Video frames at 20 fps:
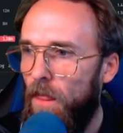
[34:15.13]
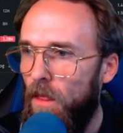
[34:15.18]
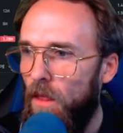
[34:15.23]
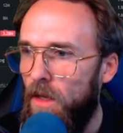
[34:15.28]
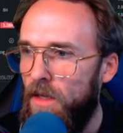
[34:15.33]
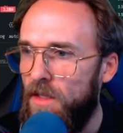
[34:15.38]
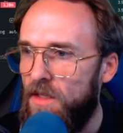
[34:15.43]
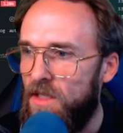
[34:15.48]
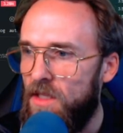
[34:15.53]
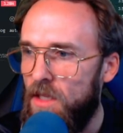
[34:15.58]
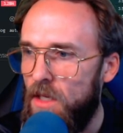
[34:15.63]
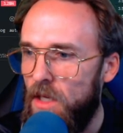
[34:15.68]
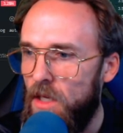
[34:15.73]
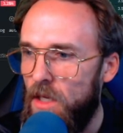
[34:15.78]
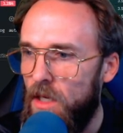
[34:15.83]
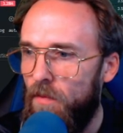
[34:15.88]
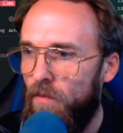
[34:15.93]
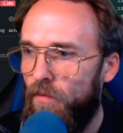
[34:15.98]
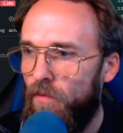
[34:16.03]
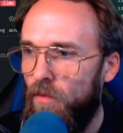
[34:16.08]
Let's
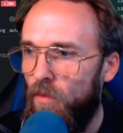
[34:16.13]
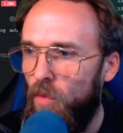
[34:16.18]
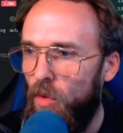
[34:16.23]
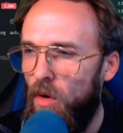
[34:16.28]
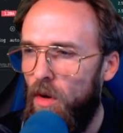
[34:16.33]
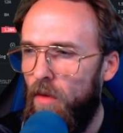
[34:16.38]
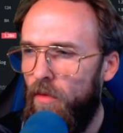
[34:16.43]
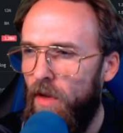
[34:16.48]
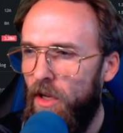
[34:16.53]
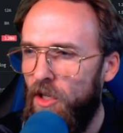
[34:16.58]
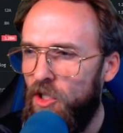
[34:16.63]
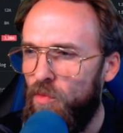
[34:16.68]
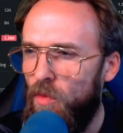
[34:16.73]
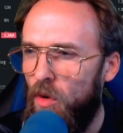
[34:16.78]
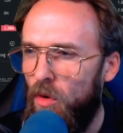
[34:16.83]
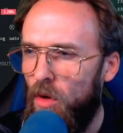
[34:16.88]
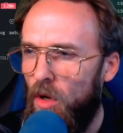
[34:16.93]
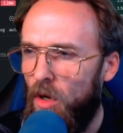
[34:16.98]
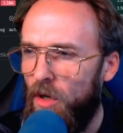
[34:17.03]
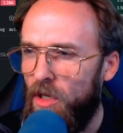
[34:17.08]
see. We don't have hedge
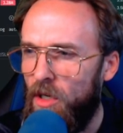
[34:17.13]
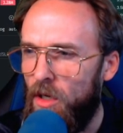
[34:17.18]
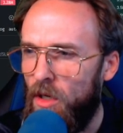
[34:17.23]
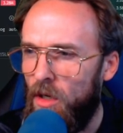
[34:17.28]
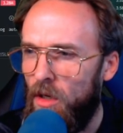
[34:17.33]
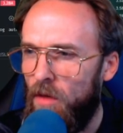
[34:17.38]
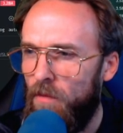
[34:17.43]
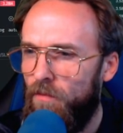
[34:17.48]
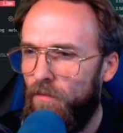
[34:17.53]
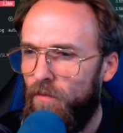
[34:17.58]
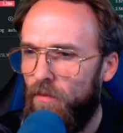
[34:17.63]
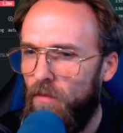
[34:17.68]
mode on here.